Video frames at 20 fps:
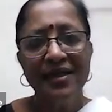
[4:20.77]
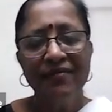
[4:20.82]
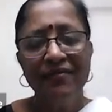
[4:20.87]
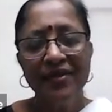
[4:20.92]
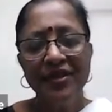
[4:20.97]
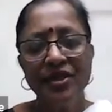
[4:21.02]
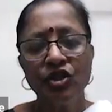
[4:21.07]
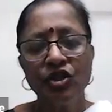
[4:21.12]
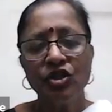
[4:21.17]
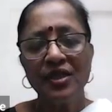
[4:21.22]

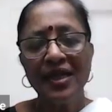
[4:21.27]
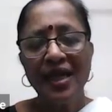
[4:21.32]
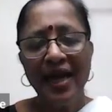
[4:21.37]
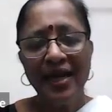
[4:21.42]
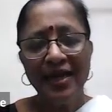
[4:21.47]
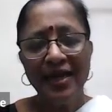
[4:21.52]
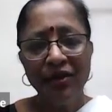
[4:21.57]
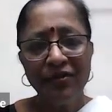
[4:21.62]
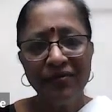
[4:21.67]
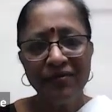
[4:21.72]
which
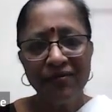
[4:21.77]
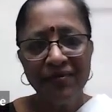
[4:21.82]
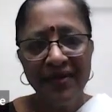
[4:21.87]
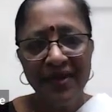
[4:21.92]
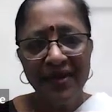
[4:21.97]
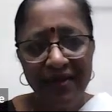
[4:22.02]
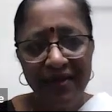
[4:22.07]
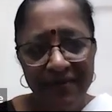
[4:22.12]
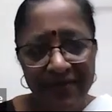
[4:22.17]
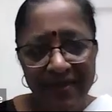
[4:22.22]
kind of
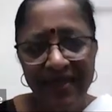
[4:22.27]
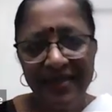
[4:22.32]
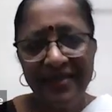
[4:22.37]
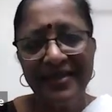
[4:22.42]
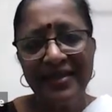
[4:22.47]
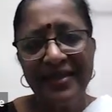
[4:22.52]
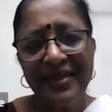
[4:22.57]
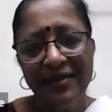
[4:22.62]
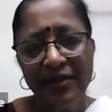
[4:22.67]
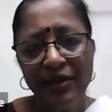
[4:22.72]
gives
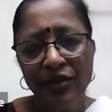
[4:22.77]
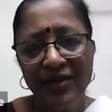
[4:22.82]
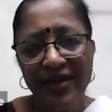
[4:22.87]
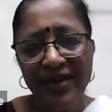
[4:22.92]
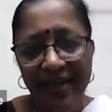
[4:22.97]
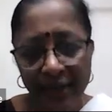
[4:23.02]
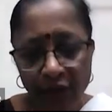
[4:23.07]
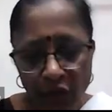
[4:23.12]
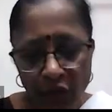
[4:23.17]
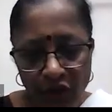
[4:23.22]
us a
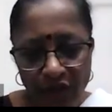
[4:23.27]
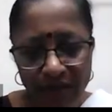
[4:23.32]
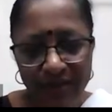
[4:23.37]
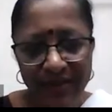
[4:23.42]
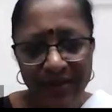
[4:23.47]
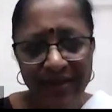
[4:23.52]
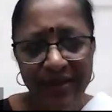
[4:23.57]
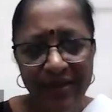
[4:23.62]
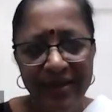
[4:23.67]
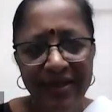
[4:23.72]

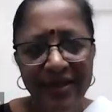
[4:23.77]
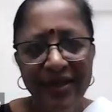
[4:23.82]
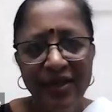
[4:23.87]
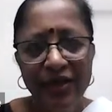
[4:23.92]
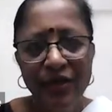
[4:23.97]
direction